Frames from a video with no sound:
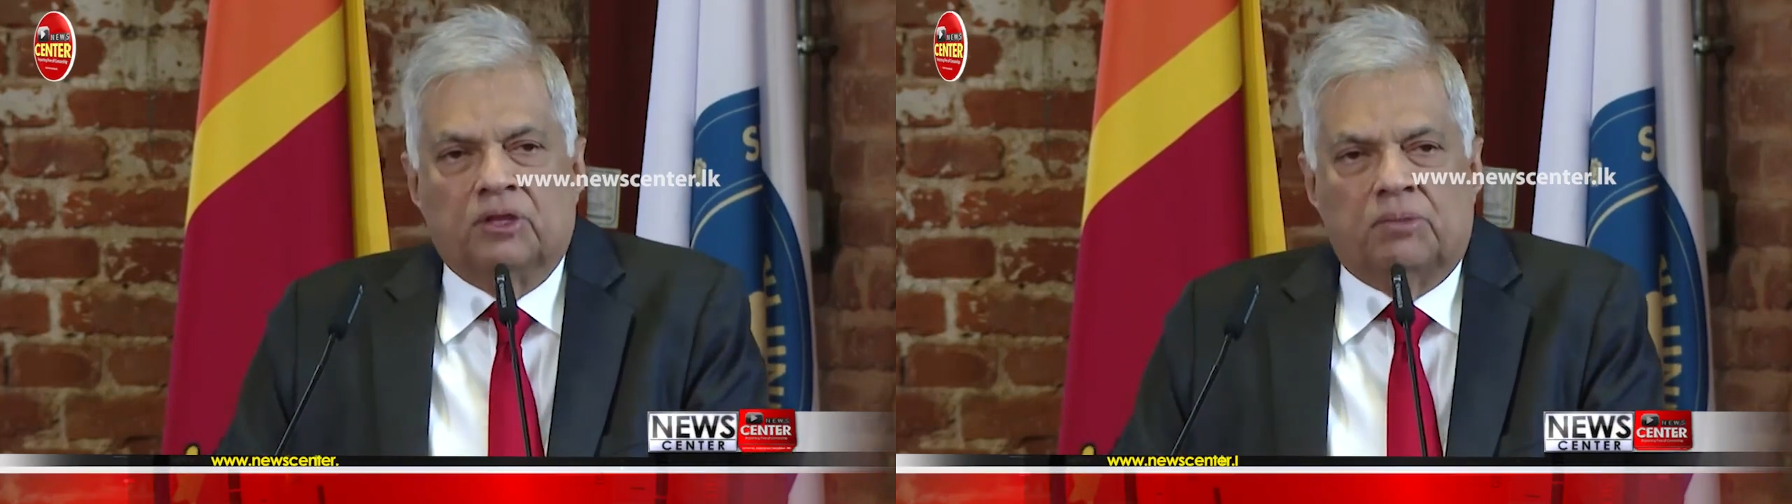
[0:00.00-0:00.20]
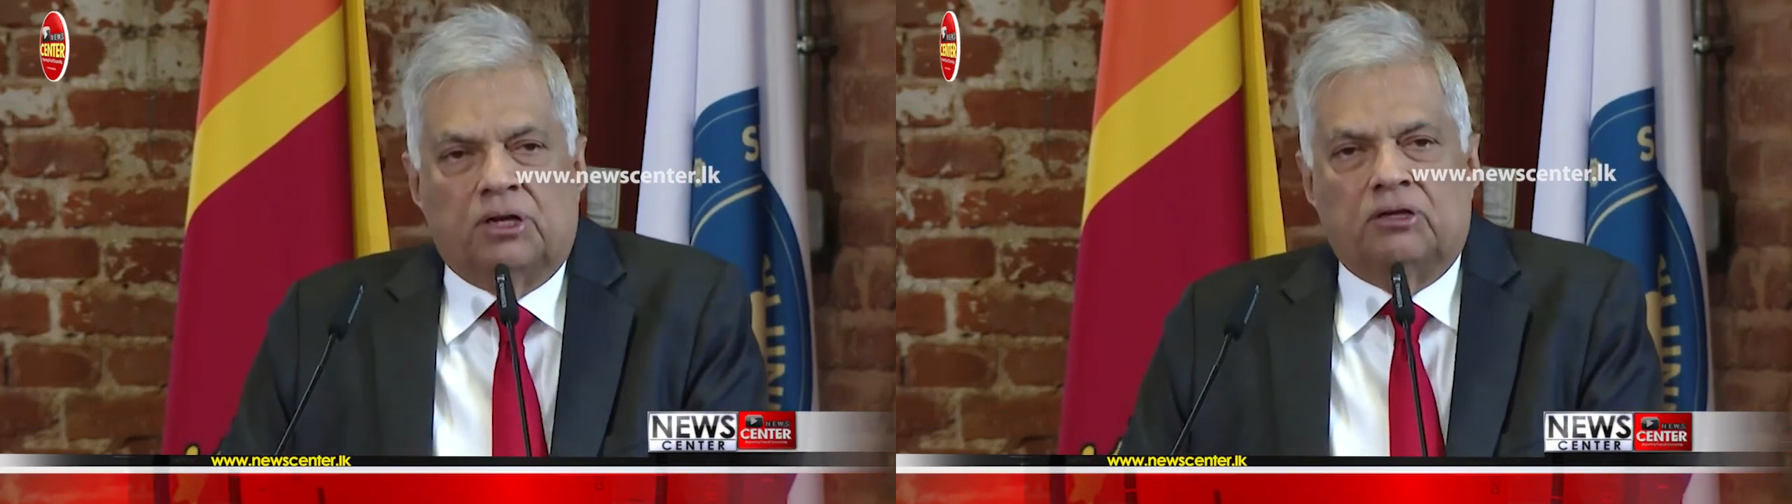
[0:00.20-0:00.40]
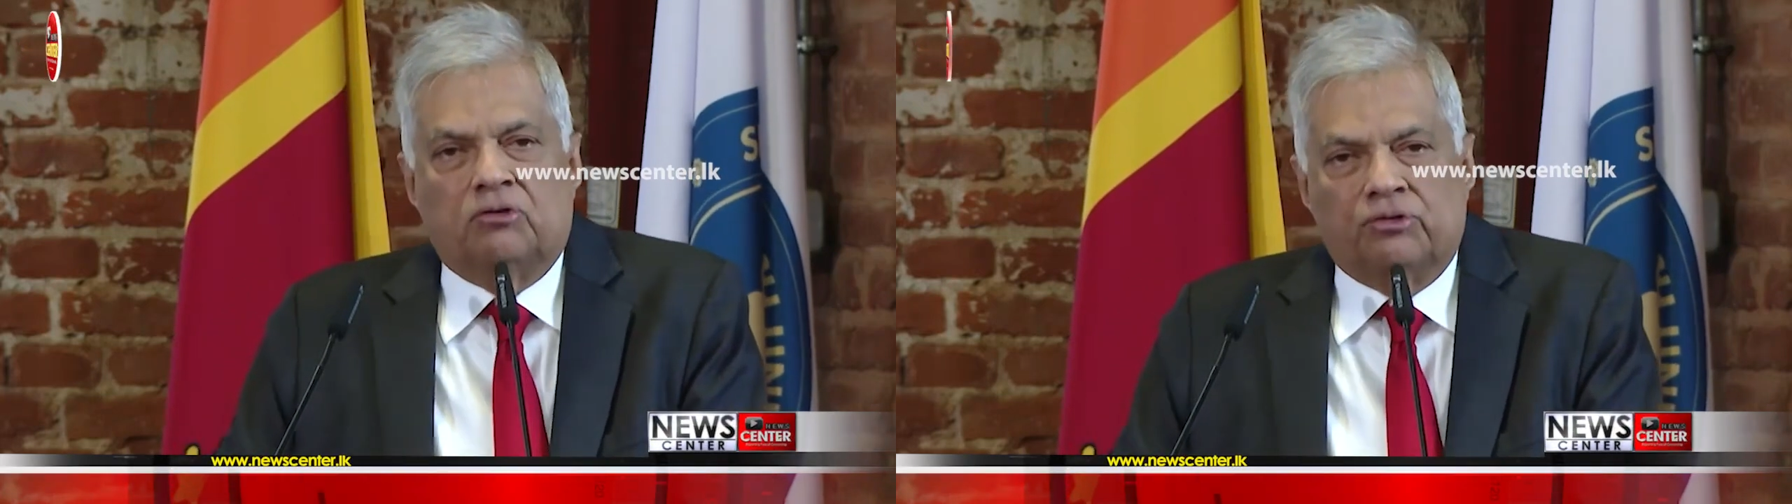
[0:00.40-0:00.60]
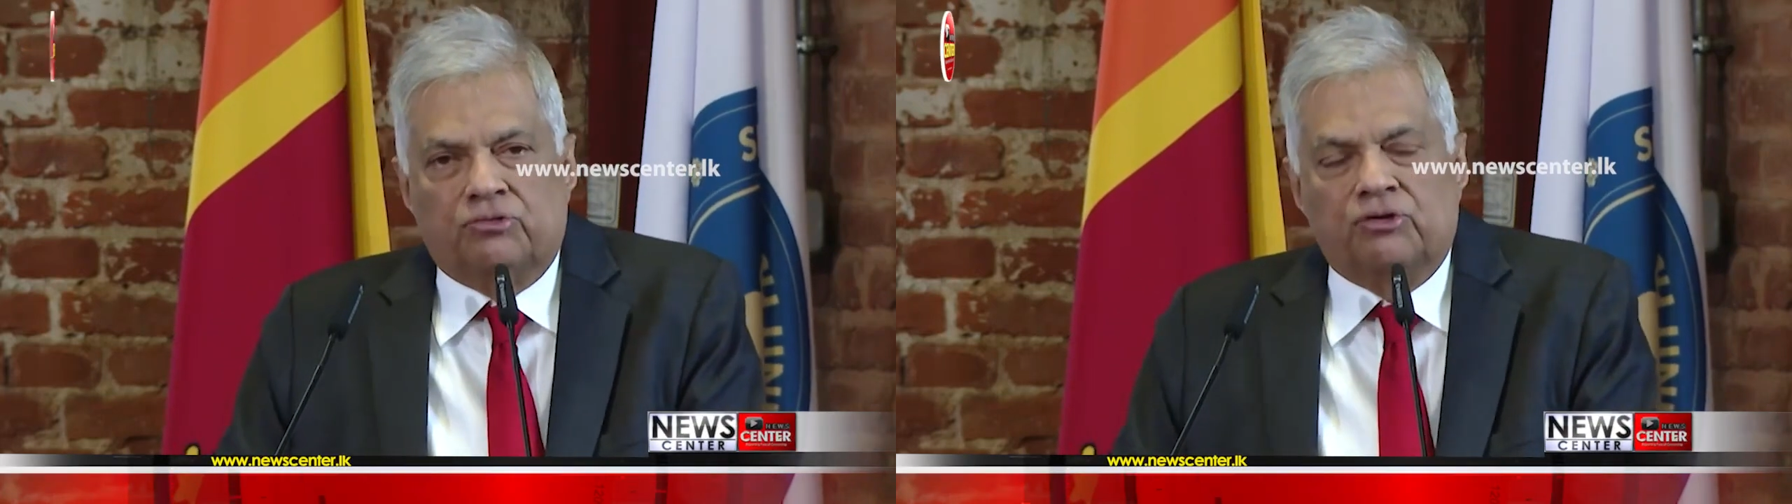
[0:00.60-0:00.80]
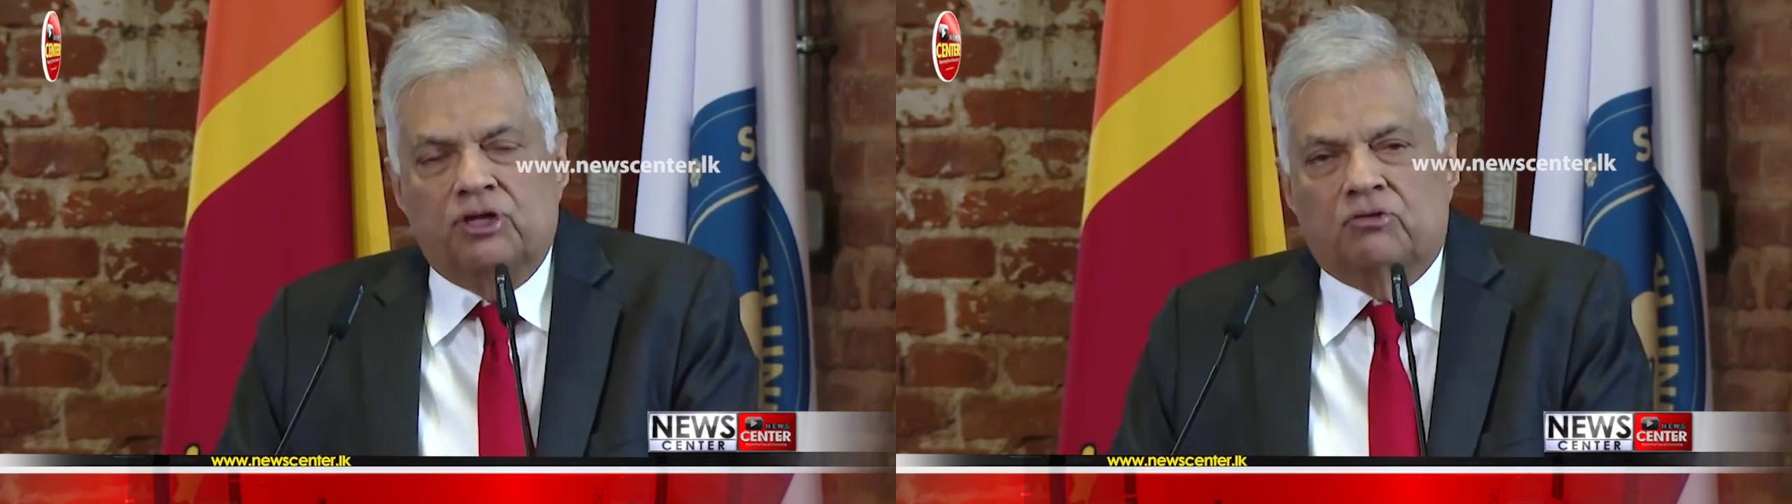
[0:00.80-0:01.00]
But it
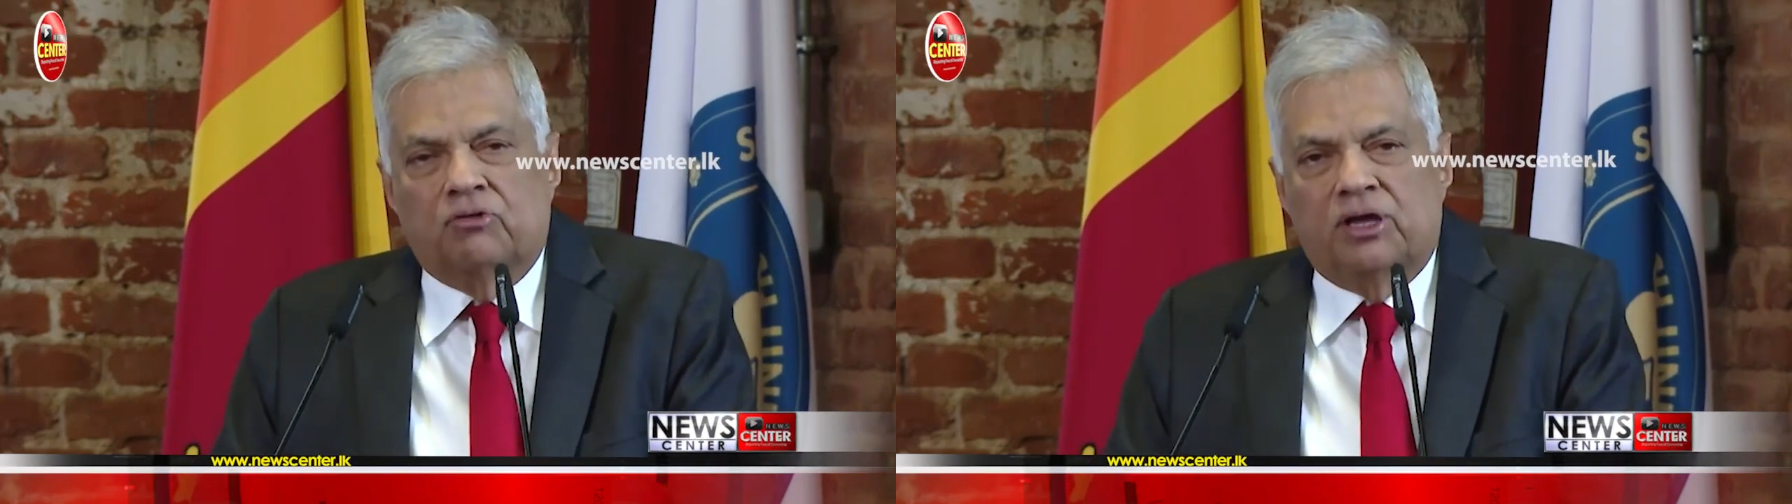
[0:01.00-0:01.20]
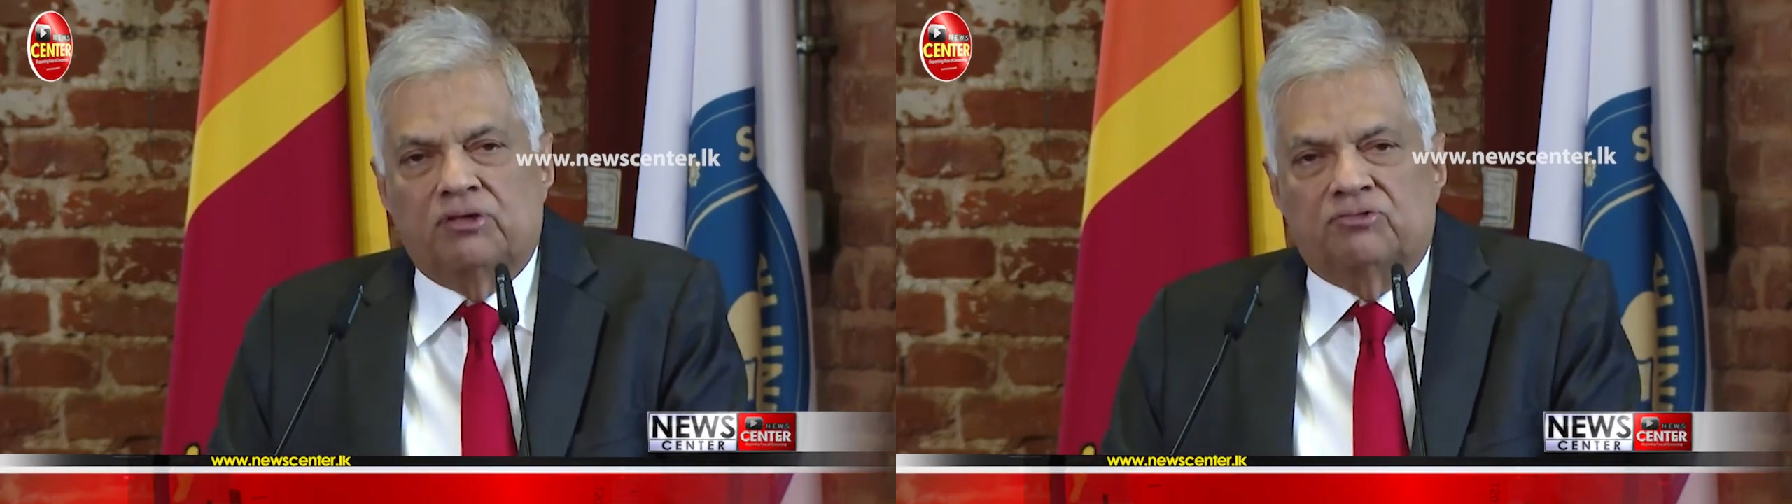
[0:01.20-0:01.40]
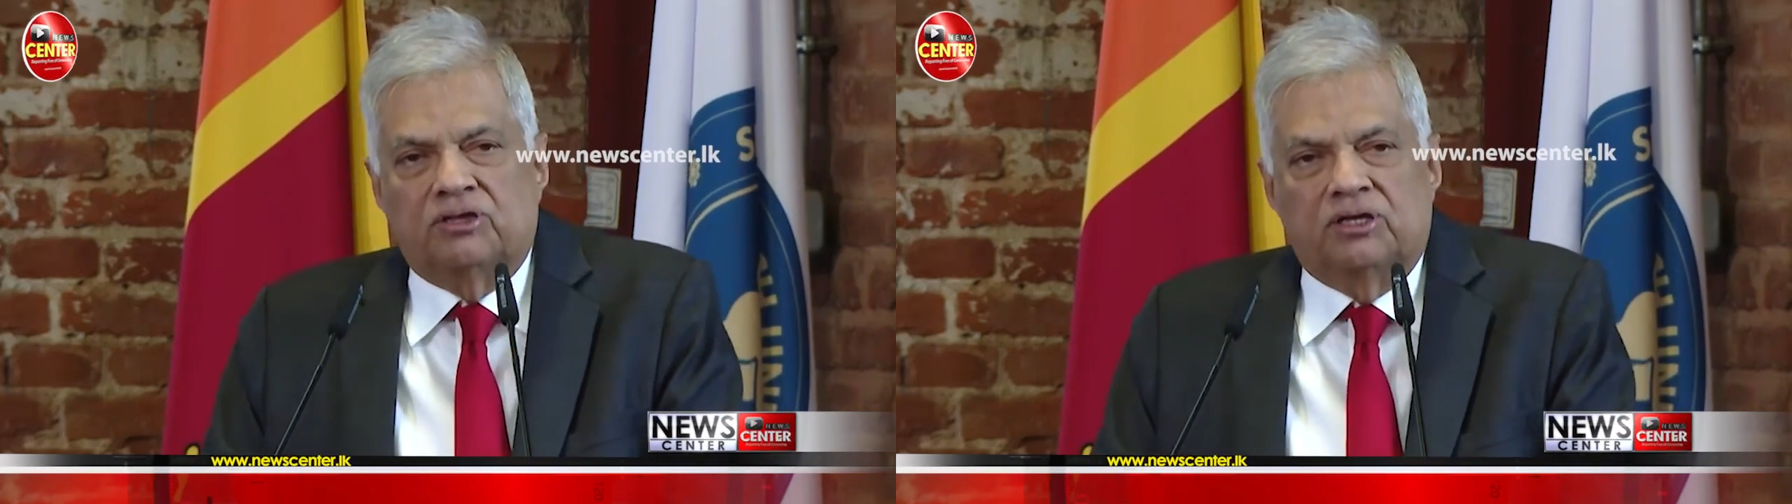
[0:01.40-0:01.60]
also requires